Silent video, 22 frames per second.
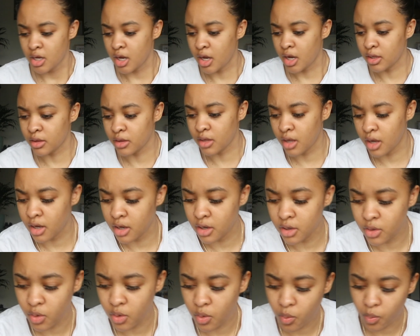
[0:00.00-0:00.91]

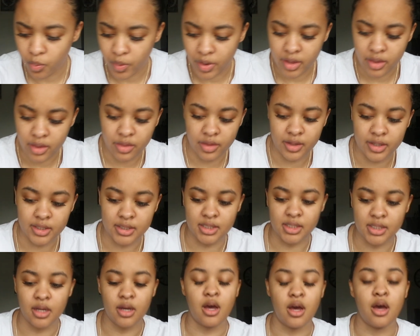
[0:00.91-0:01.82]
along with
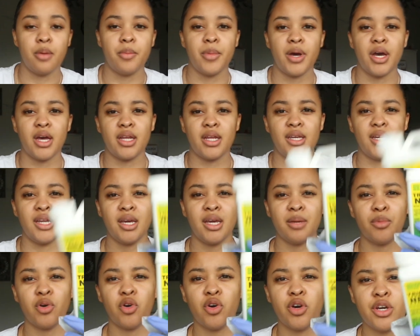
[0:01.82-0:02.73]
some
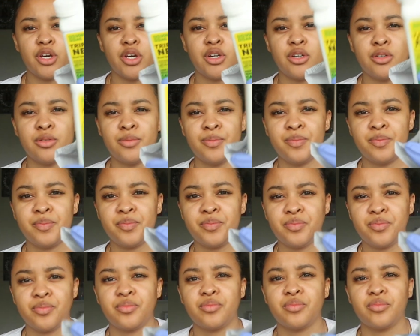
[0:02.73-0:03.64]
neem oil.
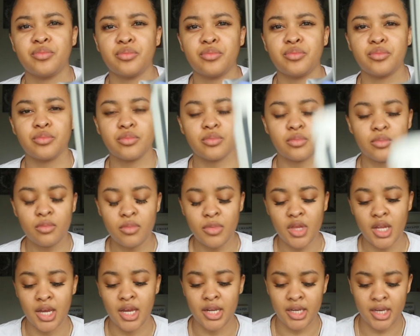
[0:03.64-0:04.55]

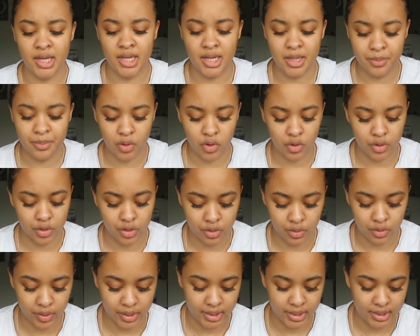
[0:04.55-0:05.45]
And neem
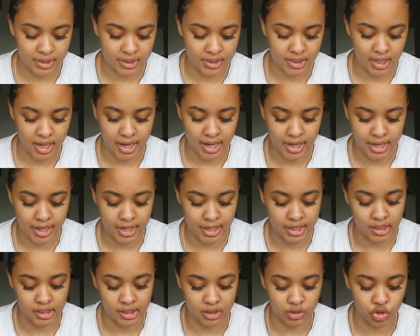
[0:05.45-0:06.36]
oil is
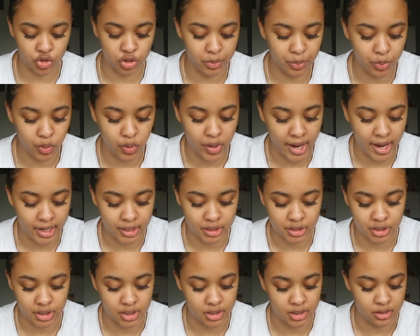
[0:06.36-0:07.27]
a triple
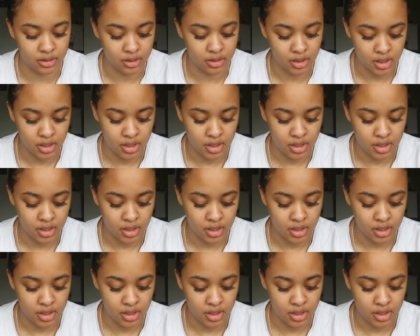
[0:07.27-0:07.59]
action